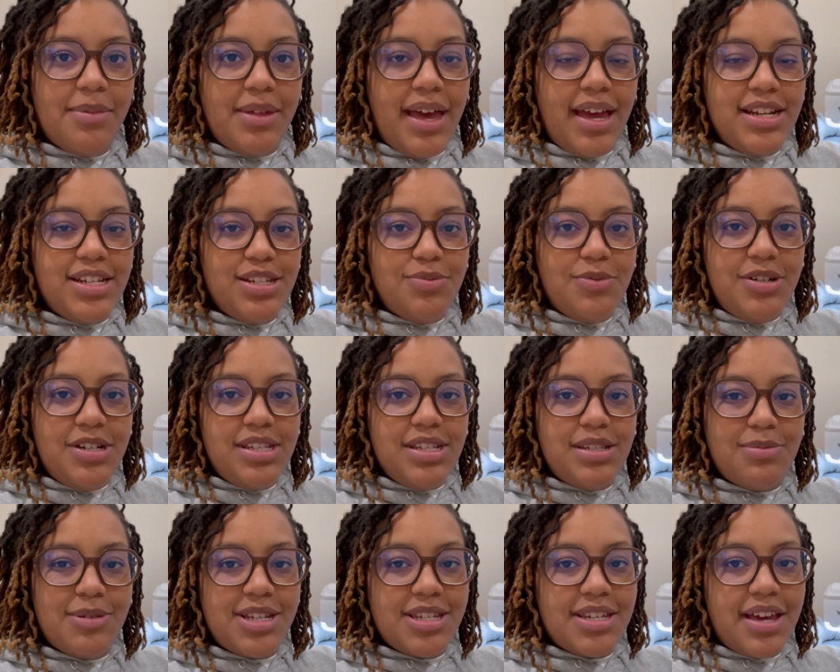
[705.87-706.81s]
I just wanted to
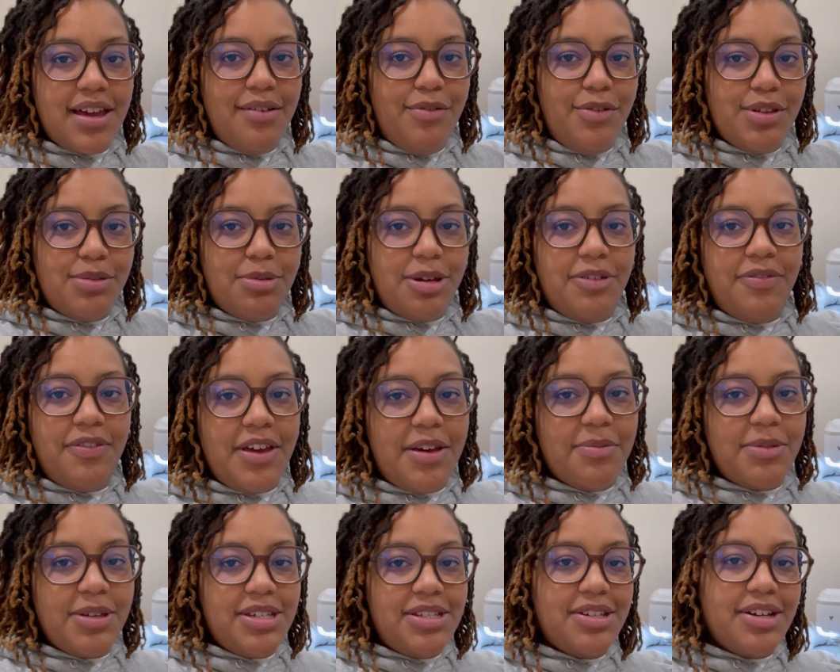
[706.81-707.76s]
spend time with my
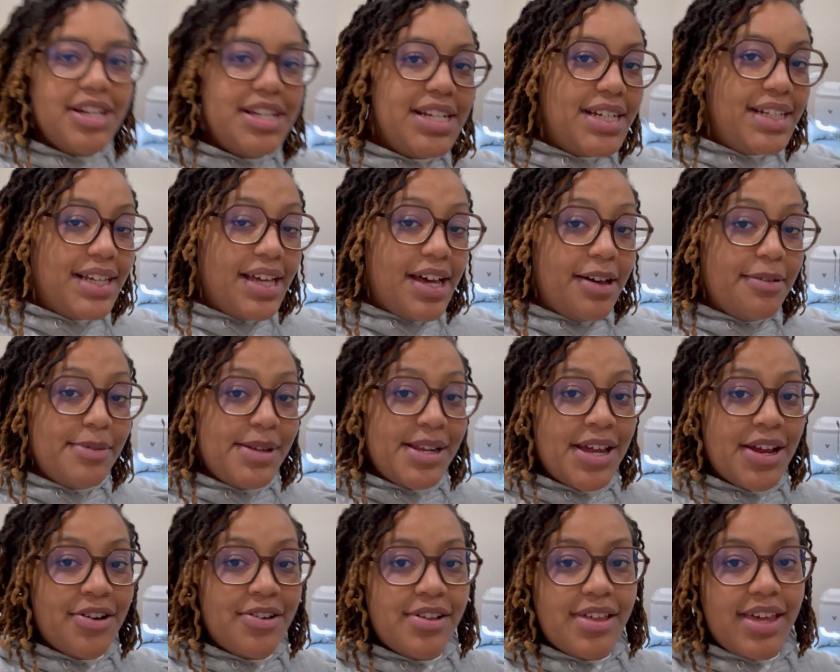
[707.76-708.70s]
family, so I didn't come in
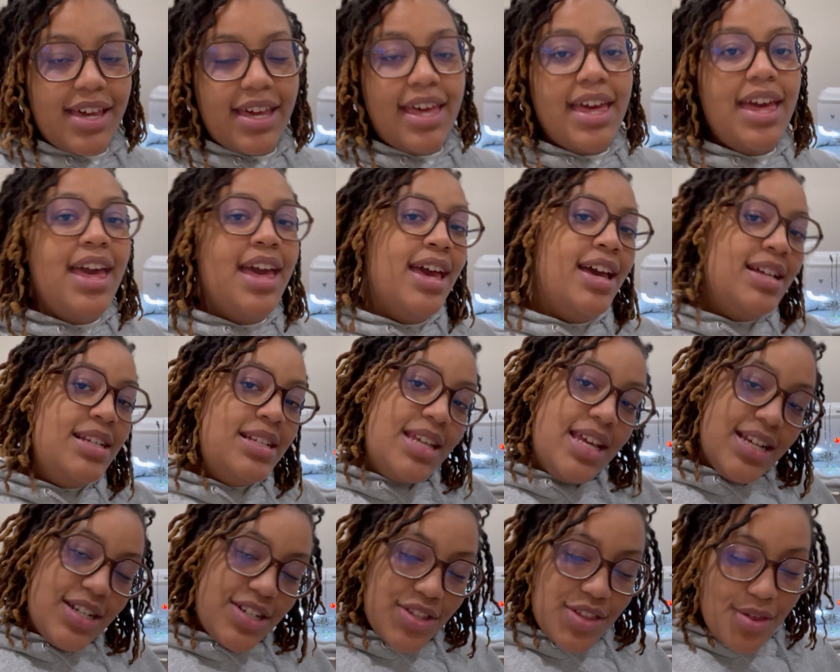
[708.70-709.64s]
here to like
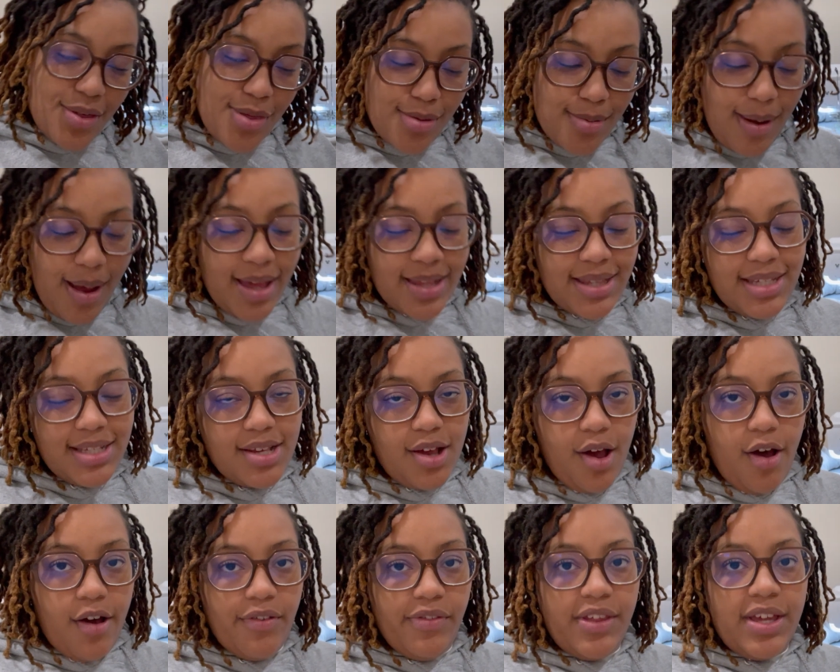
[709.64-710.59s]
change the threads as
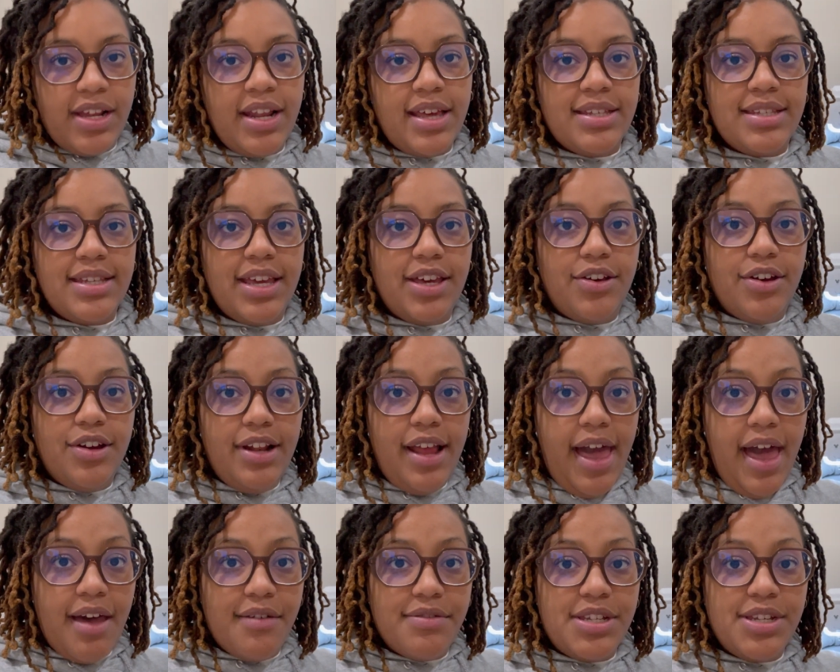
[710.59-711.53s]
often as I could
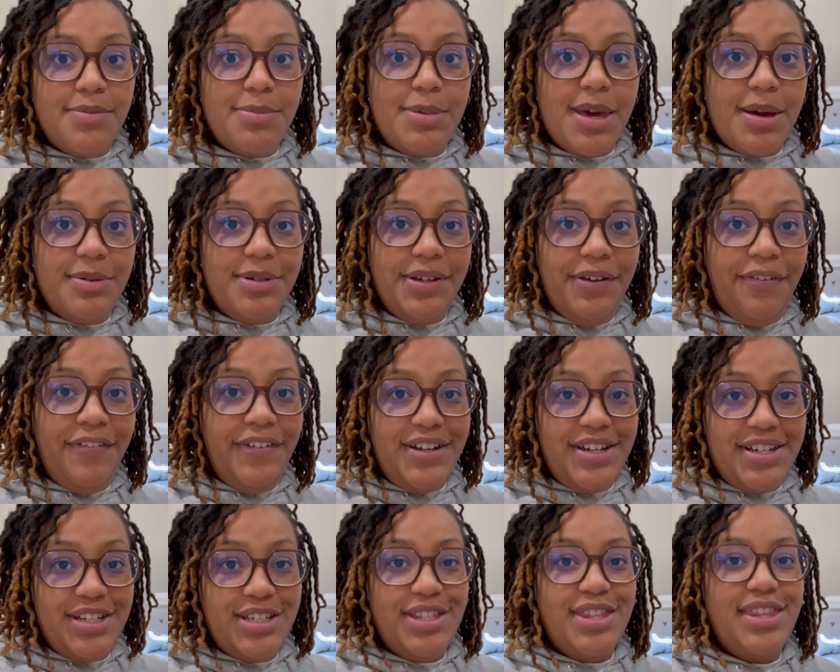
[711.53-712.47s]
have to be able to
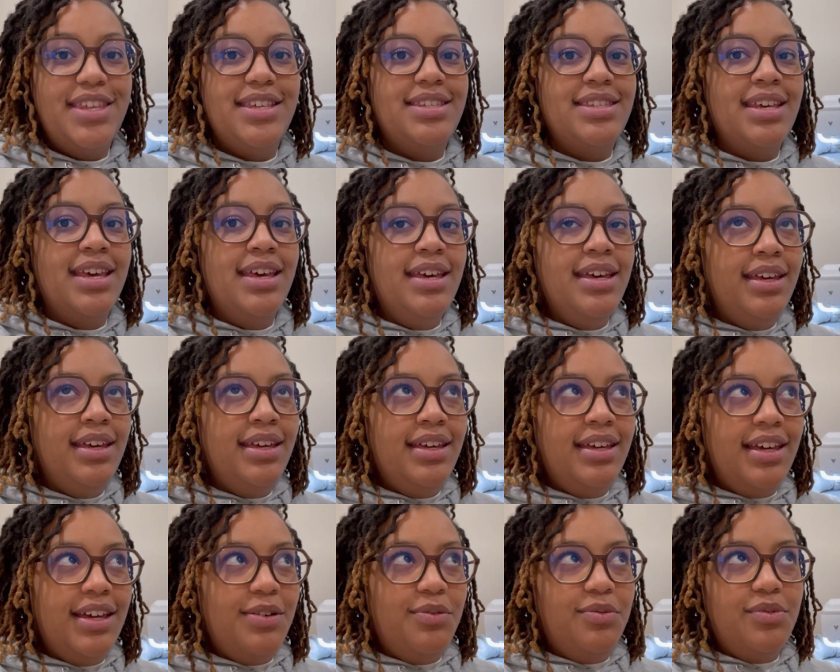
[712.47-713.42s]
finish this
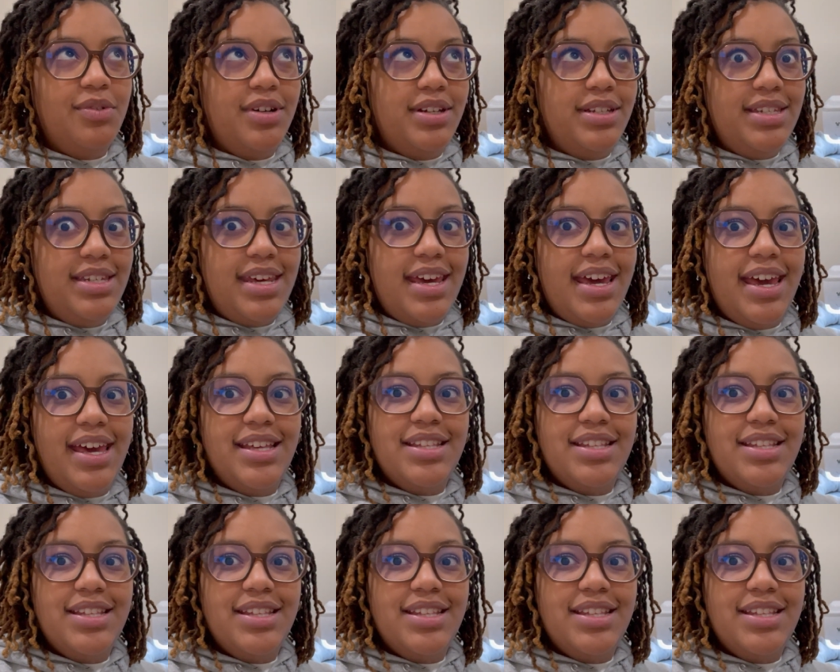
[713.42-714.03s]
in one day.